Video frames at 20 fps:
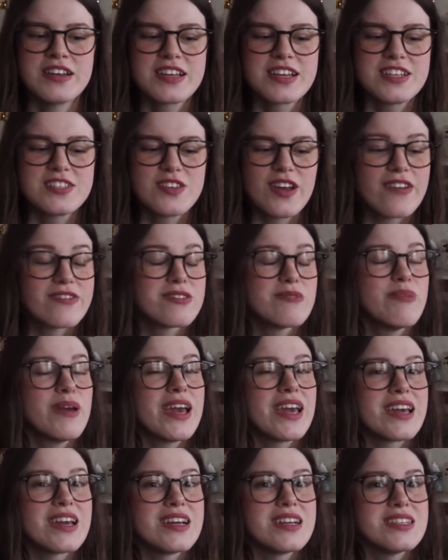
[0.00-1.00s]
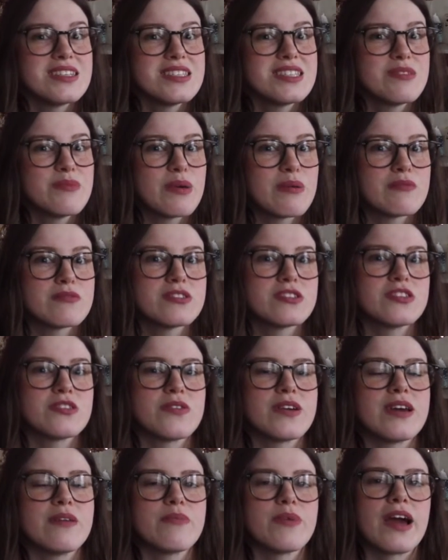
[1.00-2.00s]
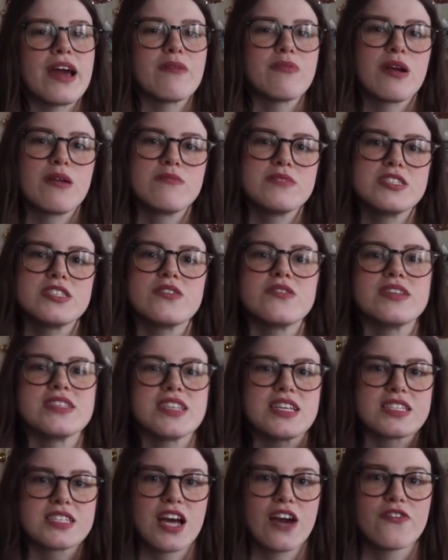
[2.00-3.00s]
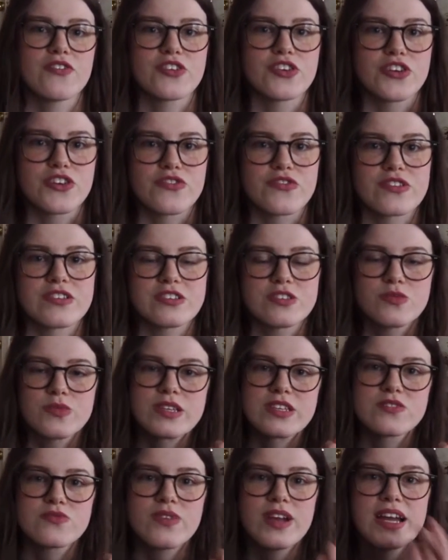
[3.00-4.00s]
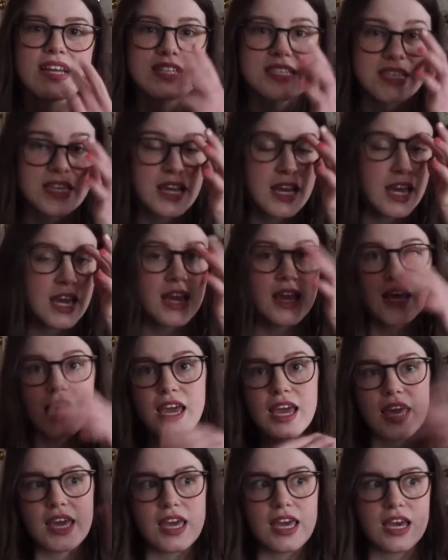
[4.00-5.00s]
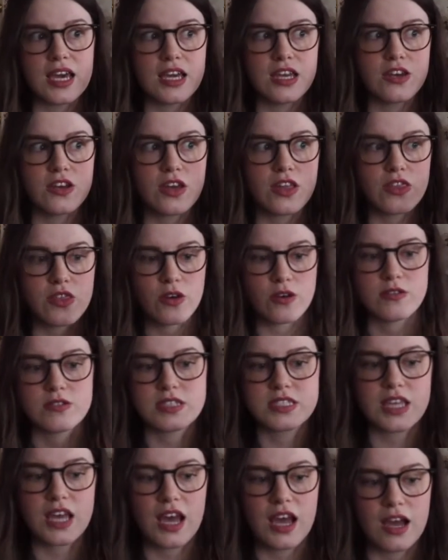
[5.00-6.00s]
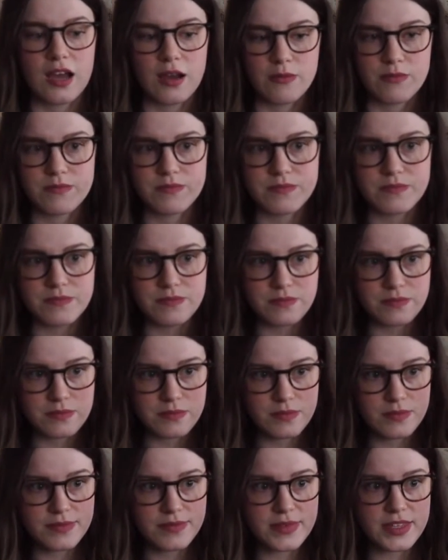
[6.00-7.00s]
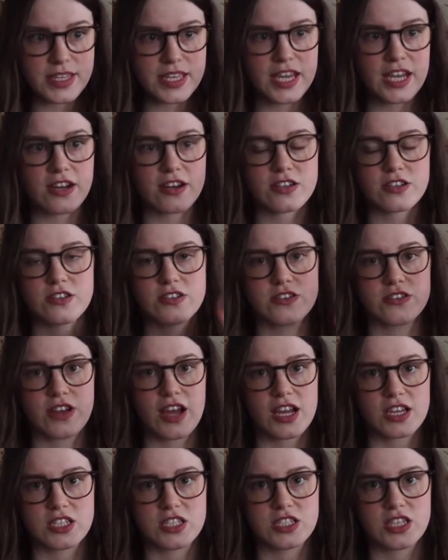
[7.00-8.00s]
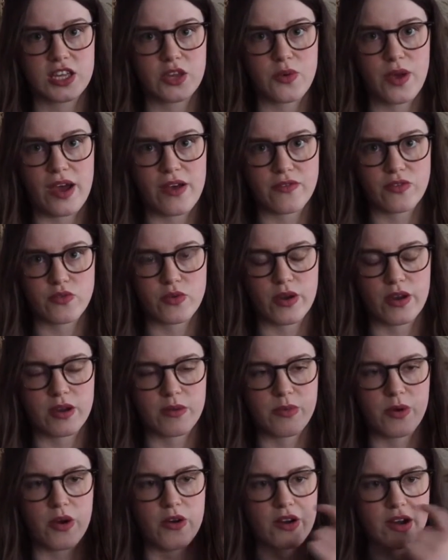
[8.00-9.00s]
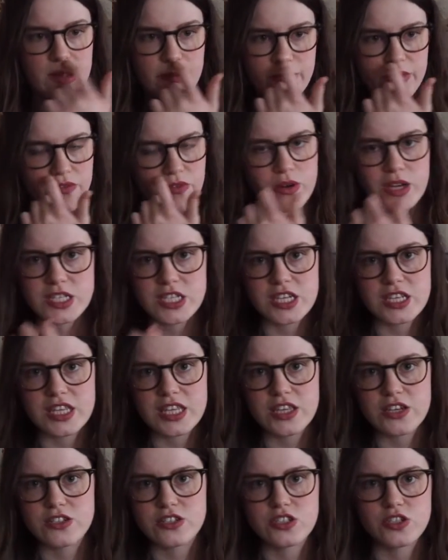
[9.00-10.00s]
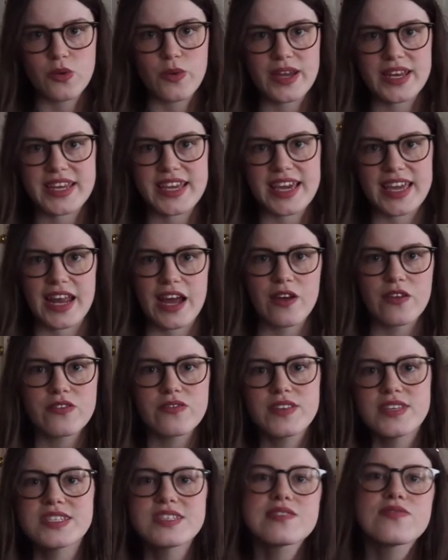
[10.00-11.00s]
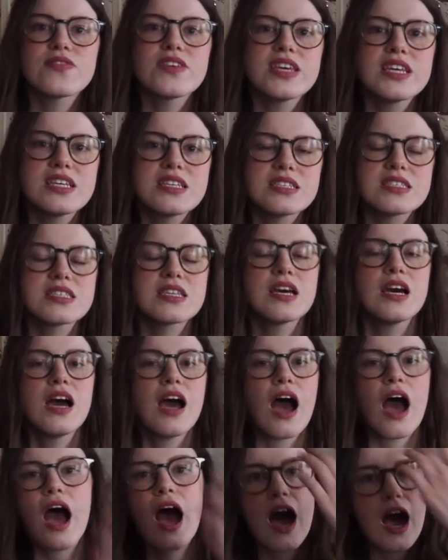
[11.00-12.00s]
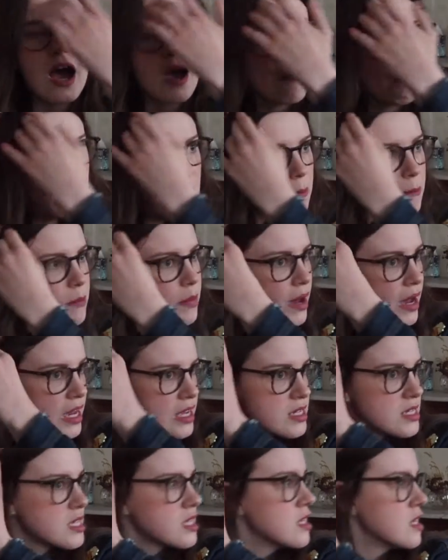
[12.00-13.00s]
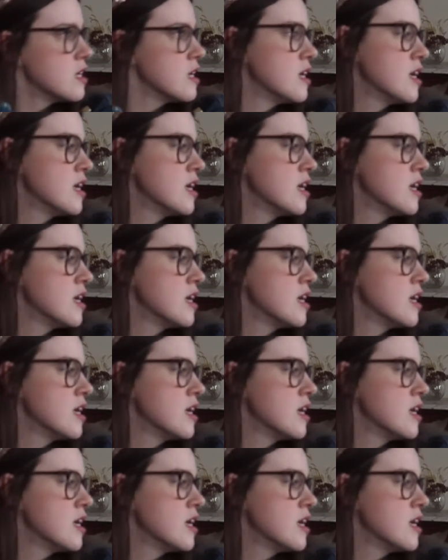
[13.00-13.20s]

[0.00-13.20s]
because you have to pay in to be able to do it, but I promise you it does cover your first week's rent and those character interactions that you have throughout your program. Unfortunately, there's no way to get out of these fees, but